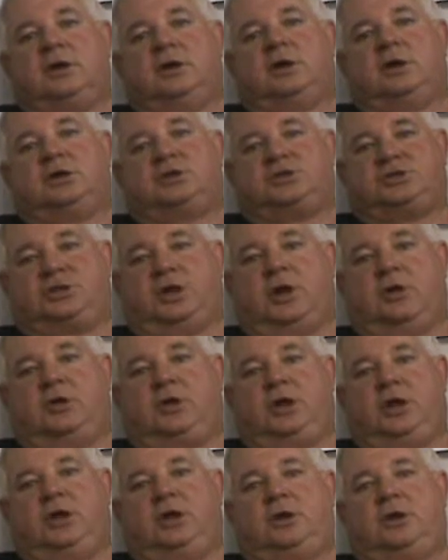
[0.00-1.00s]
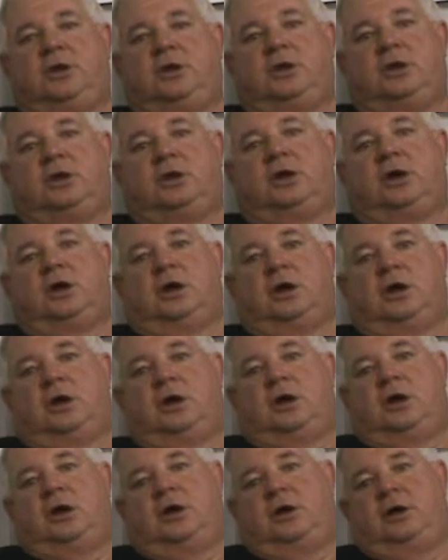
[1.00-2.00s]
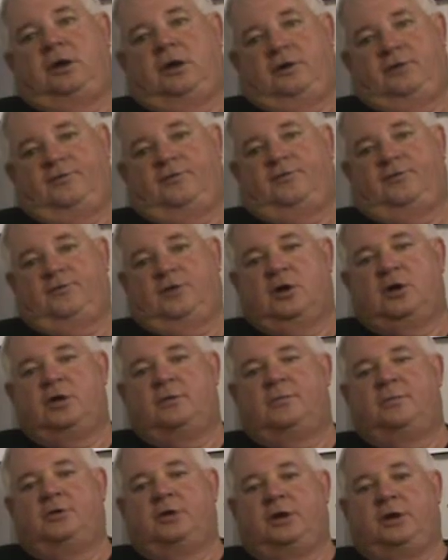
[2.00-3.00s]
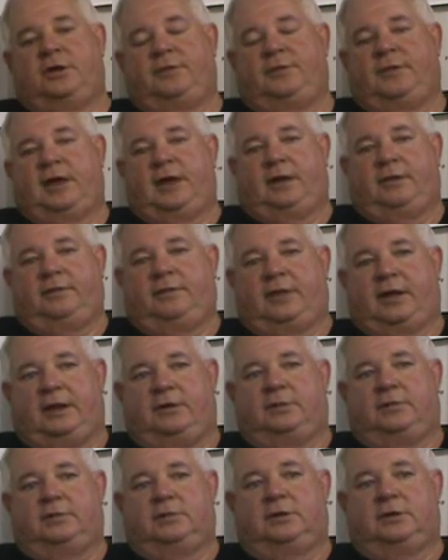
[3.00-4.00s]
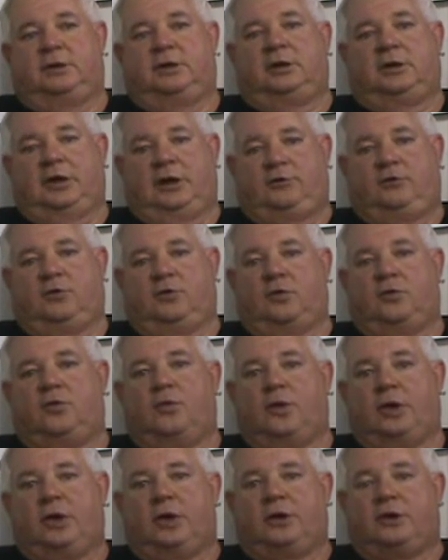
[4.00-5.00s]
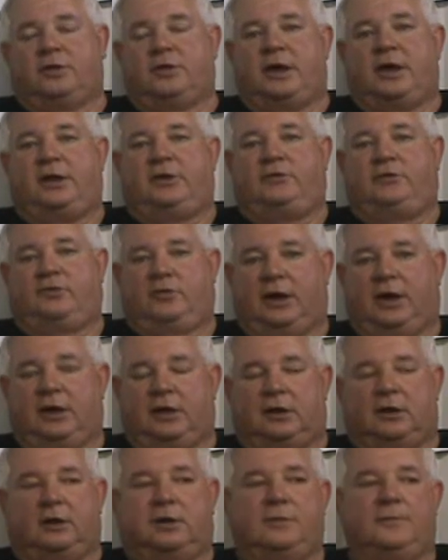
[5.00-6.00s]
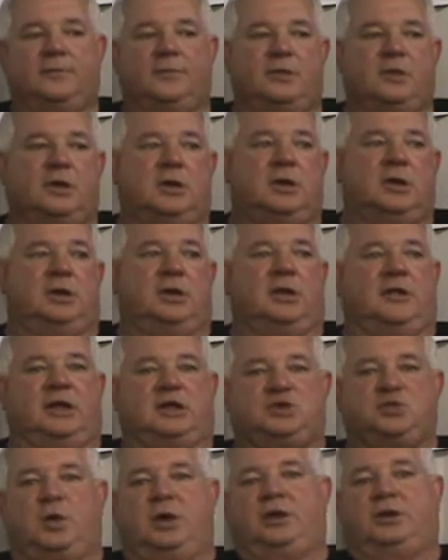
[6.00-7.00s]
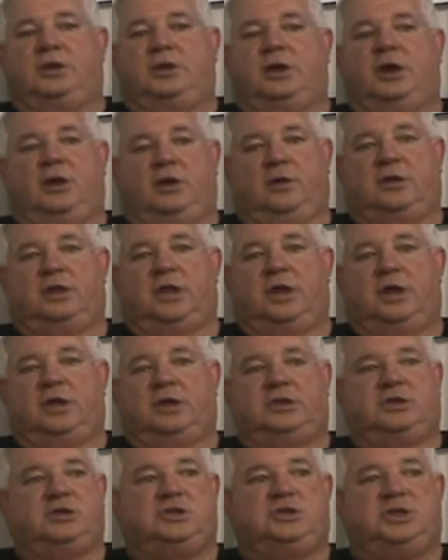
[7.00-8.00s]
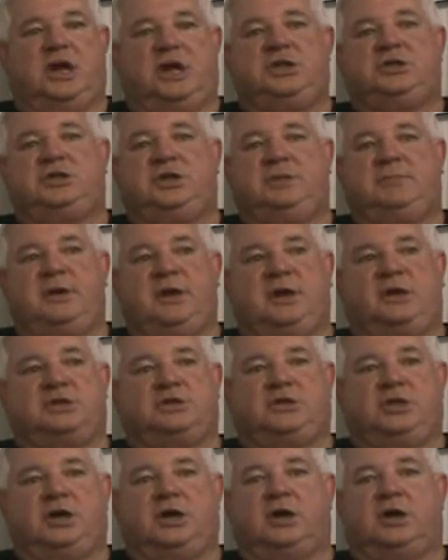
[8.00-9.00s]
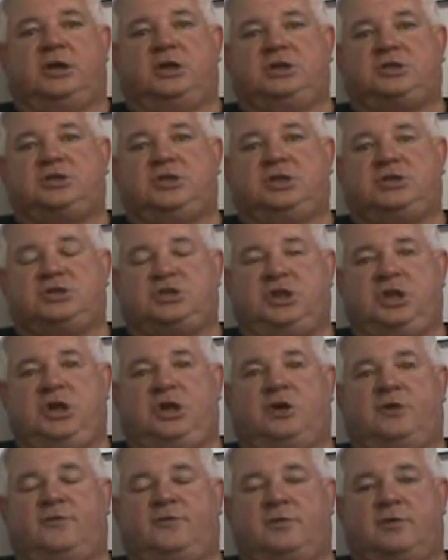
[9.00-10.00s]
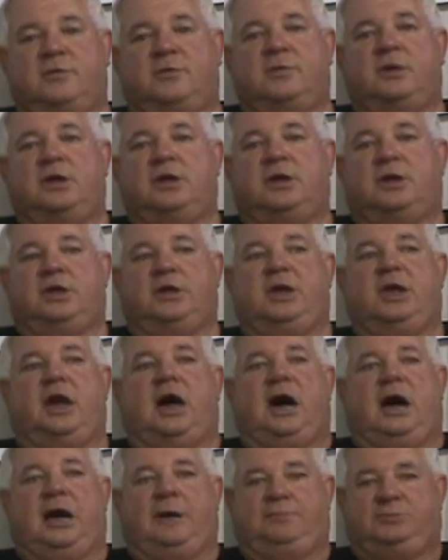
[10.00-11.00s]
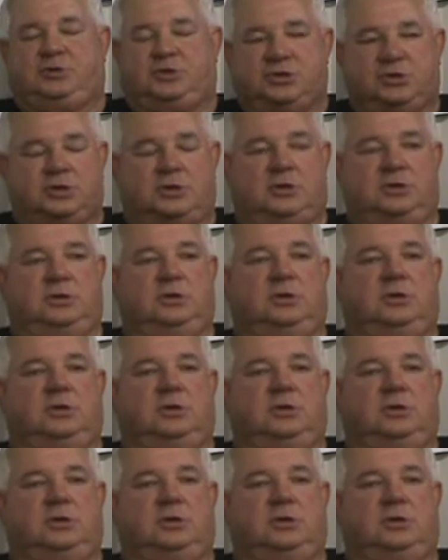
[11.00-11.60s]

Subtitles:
a circuit from that electrical grid of that trailer. Now that's what another thing that the JTB has done. It's give them the option